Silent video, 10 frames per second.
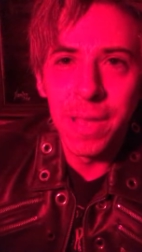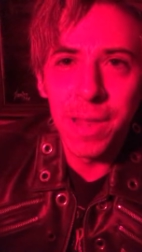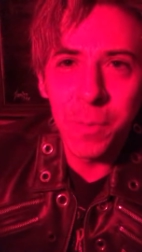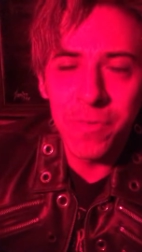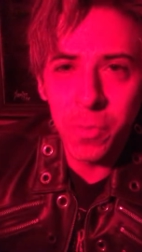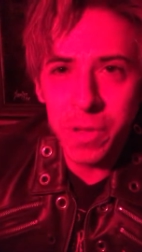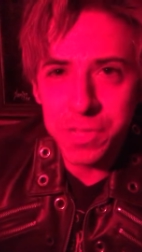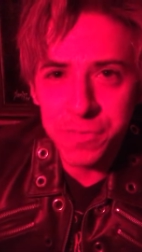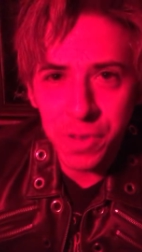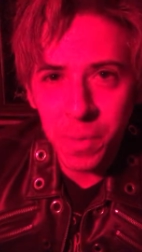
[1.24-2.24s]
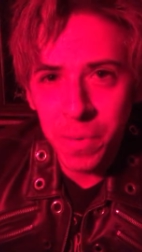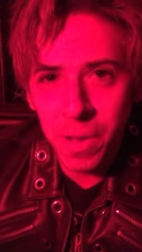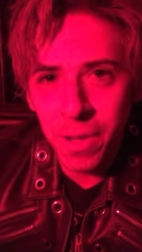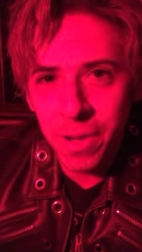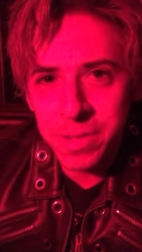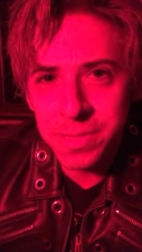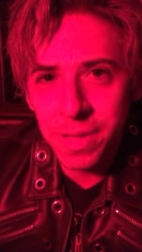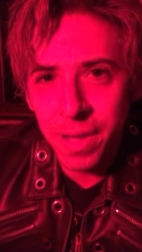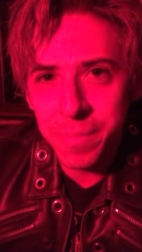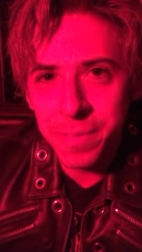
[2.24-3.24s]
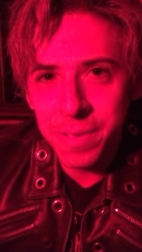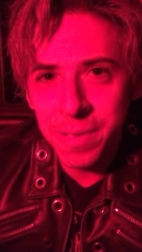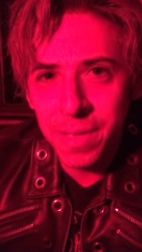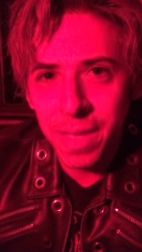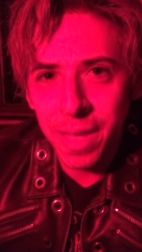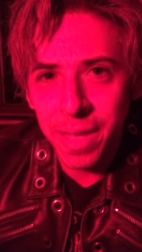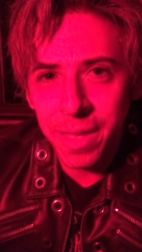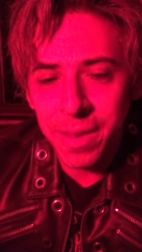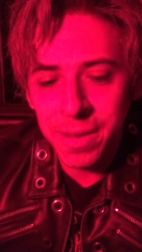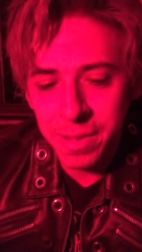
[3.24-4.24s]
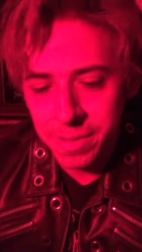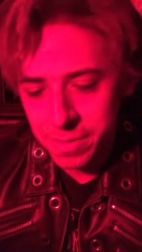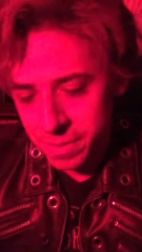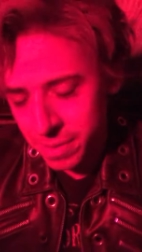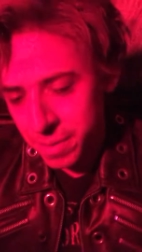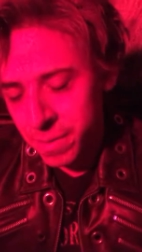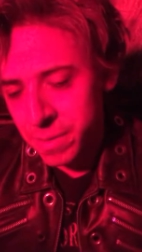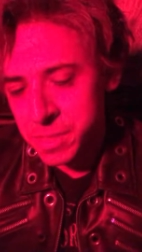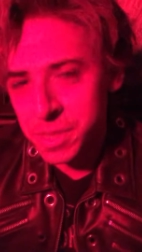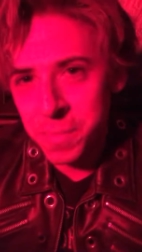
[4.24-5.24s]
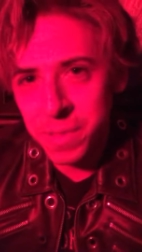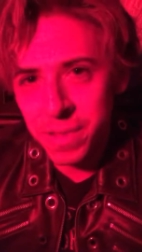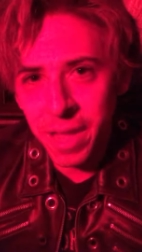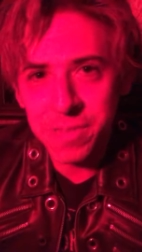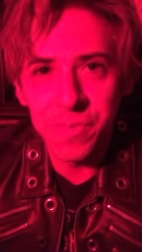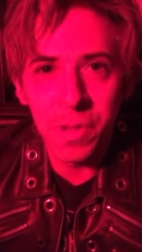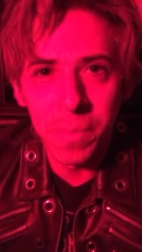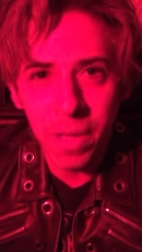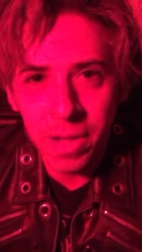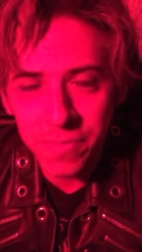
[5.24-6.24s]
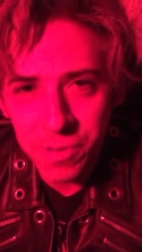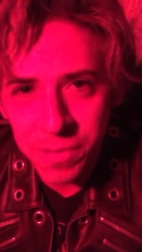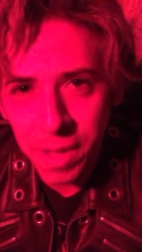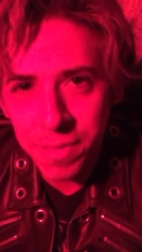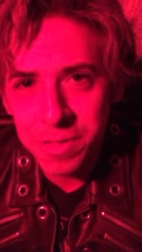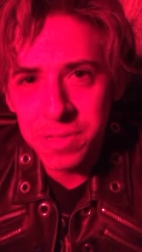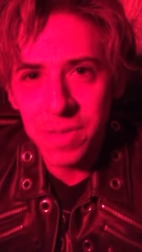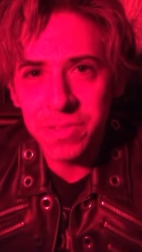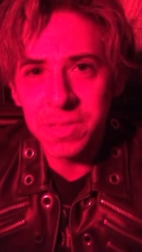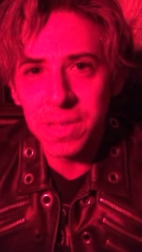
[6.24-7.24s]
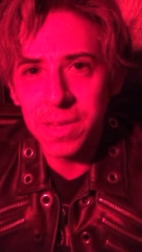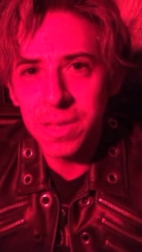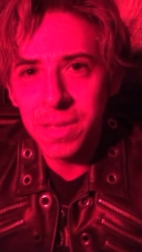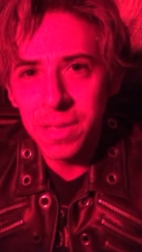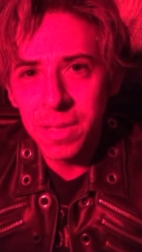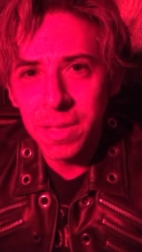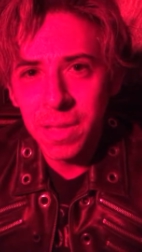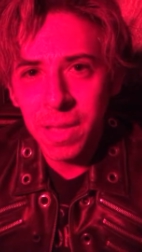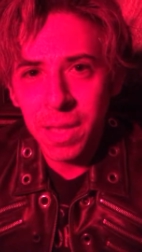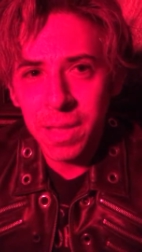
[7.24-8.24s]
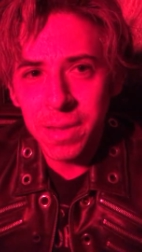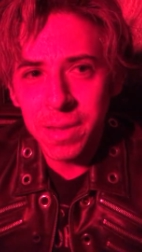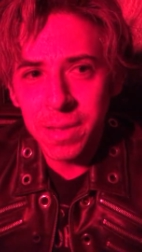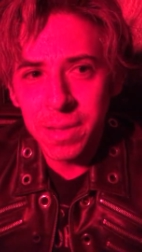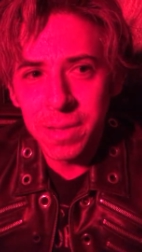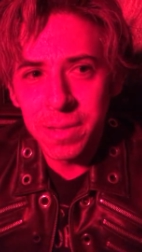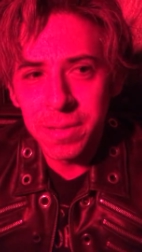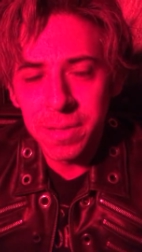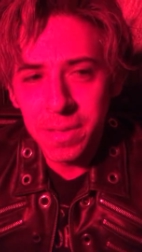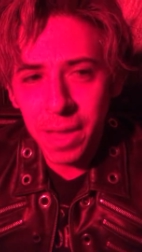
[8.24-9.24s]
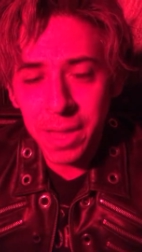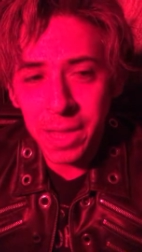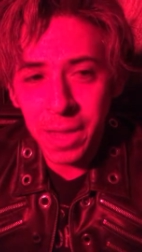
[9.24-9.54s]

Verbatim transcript: Hello everyone, it's video blog time, and this is going to be the last video blog of 2017. And uh, yeah,